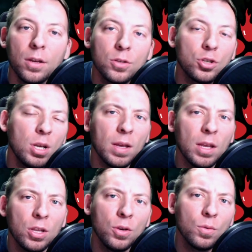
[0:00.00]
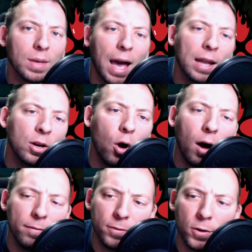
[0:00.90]
So and you got an
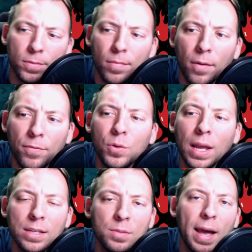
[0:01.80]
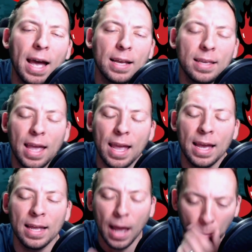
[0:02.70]
offer a few days back,
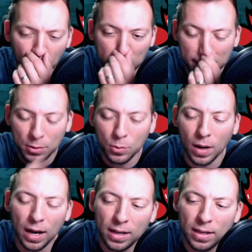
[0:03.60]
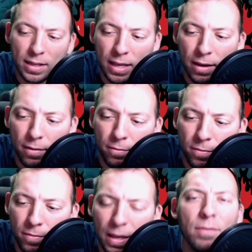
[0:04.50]
and I wanted to uh,
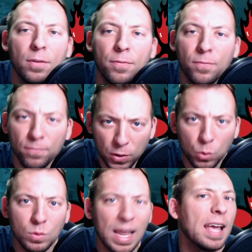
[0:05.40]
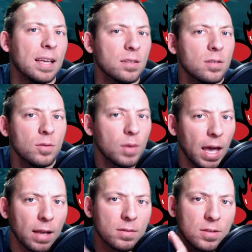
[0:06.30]
give give it a few days,
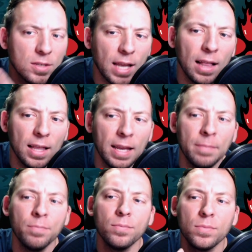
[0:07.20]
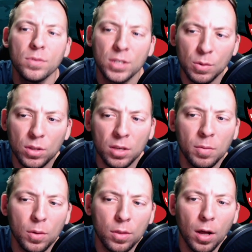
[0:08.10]
okay, to settle in, see what the
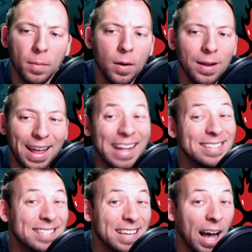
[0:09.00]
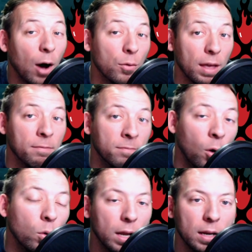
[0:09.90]
community thought about it, and see how they
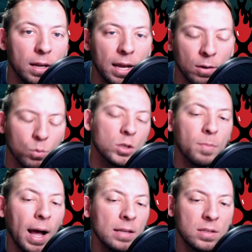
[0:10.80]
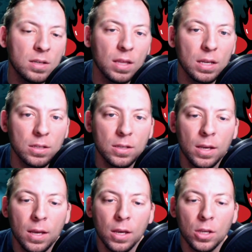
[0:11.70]
voted in response to this,
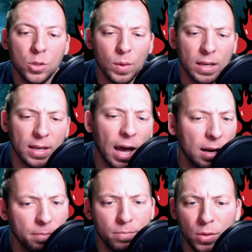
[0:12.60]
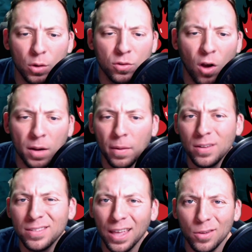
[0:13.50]
so we could kind of you know talk about
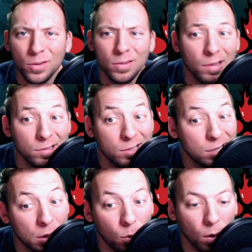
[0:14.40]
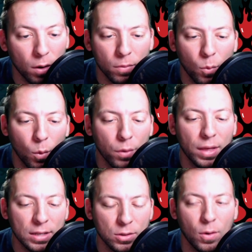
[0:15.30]
it together and, and see where where
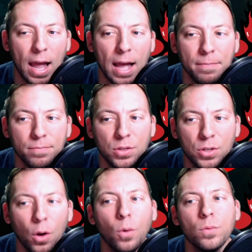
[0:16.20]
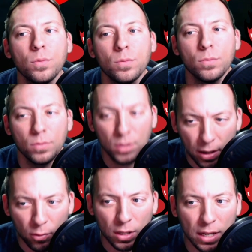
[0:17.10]
things are at. So
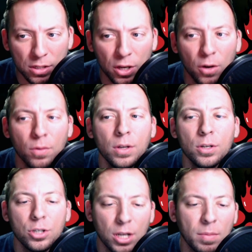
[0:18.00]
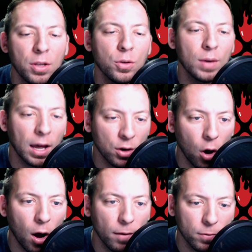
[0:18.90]
several days ago, and you got an
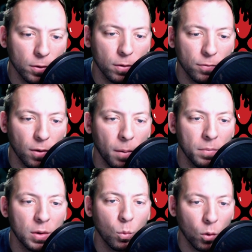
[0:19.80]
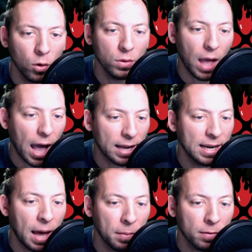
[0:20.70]
offer from the World
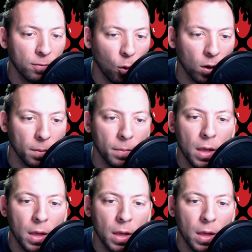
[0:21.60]
Economic Forum.